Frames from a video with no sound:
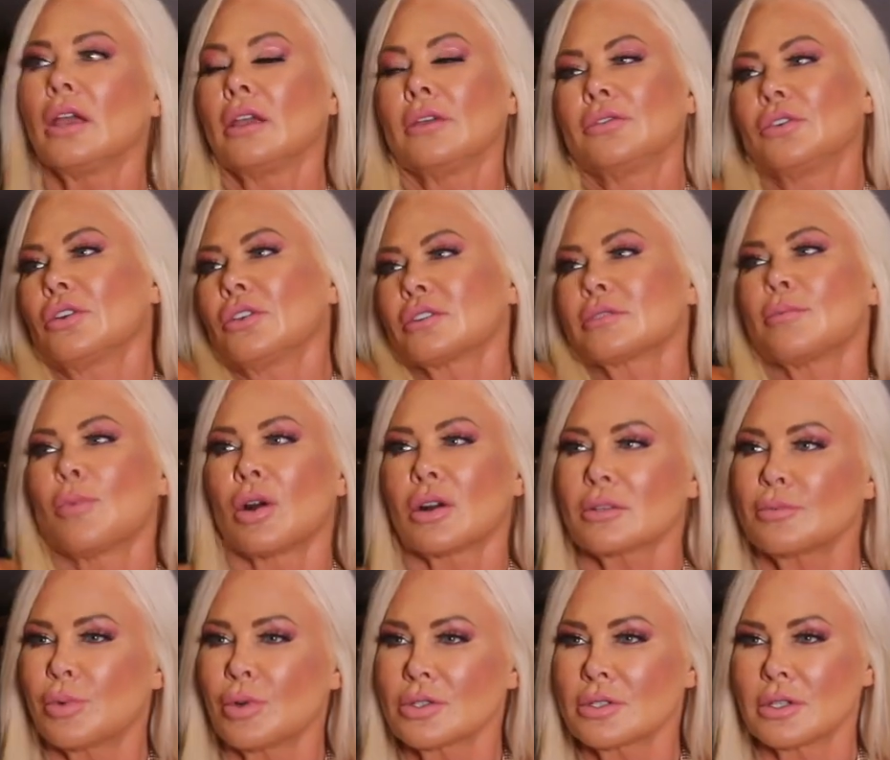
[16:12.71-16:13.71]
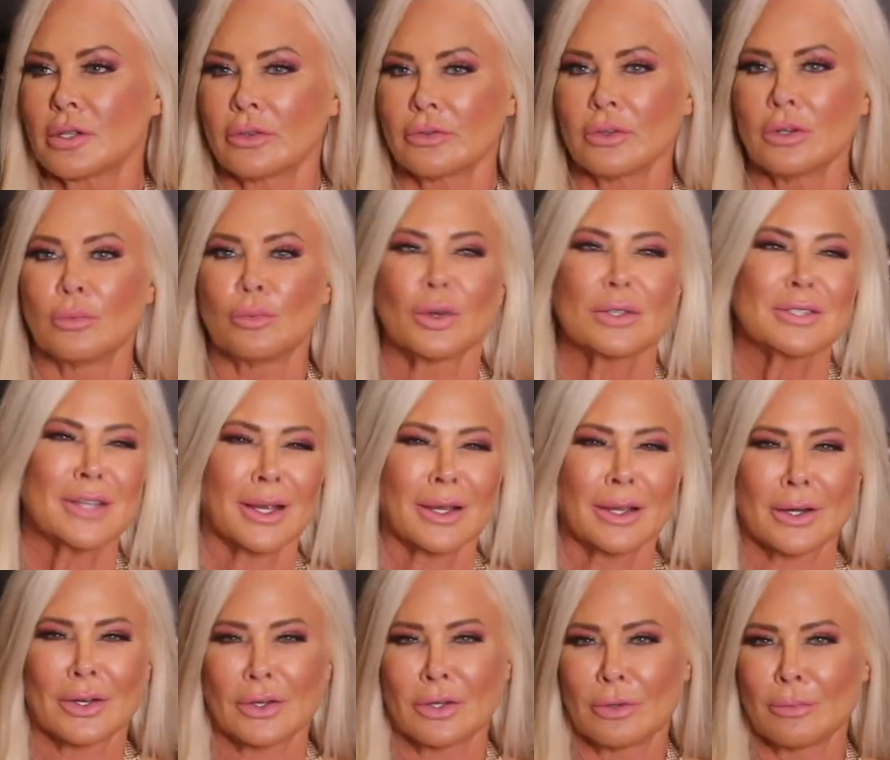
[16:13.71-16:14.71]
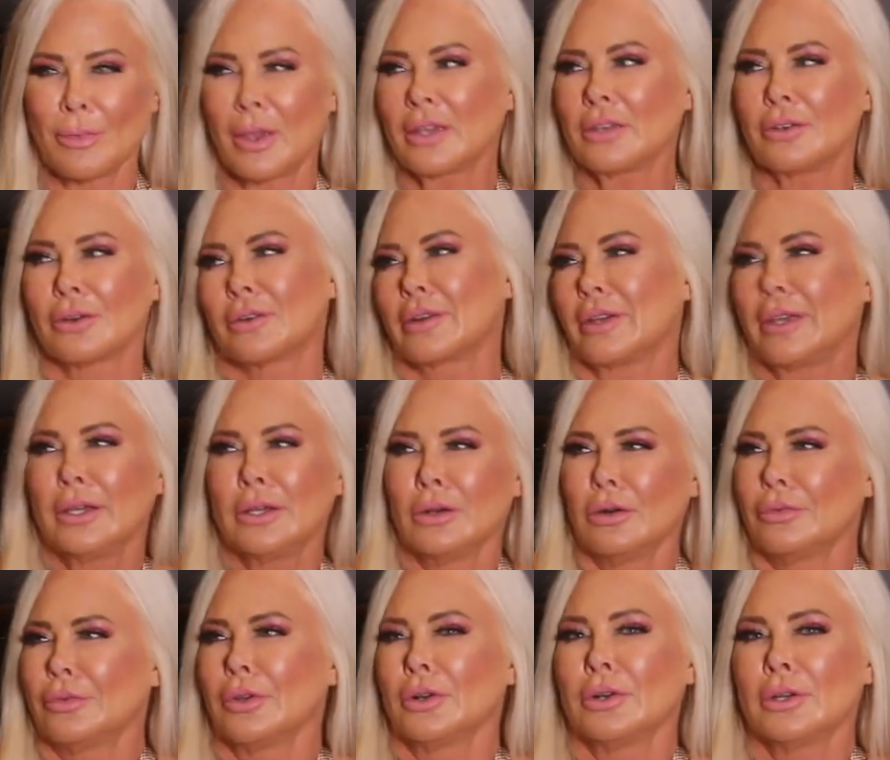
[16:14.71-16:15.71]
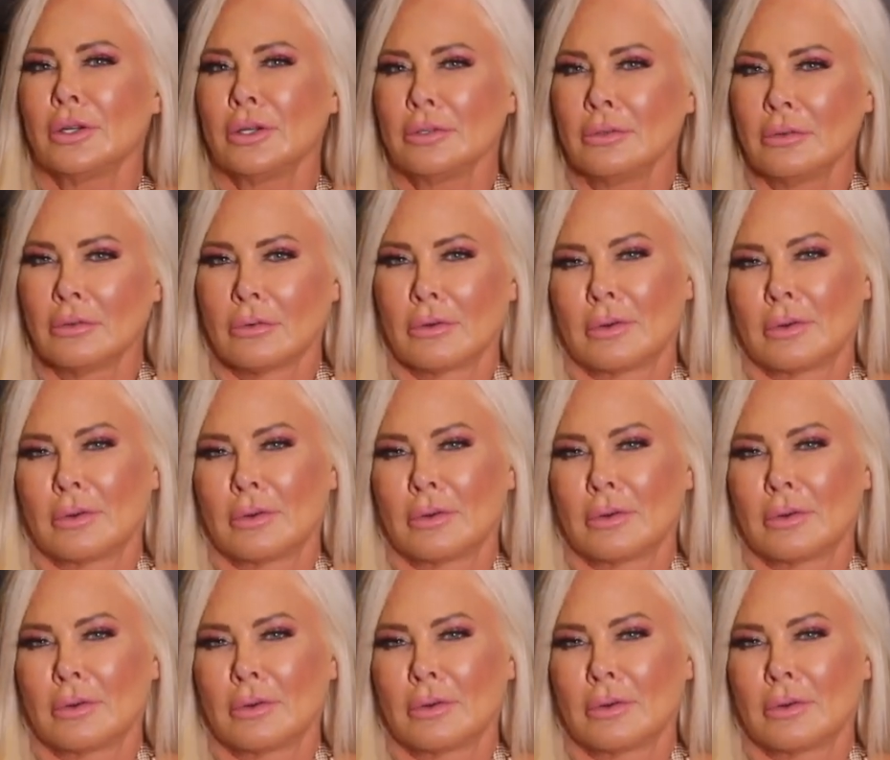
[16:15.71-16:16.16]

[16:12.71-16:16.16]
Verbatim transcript: If you're the smartest person in the room, what's that going to do? Make your ego feel good?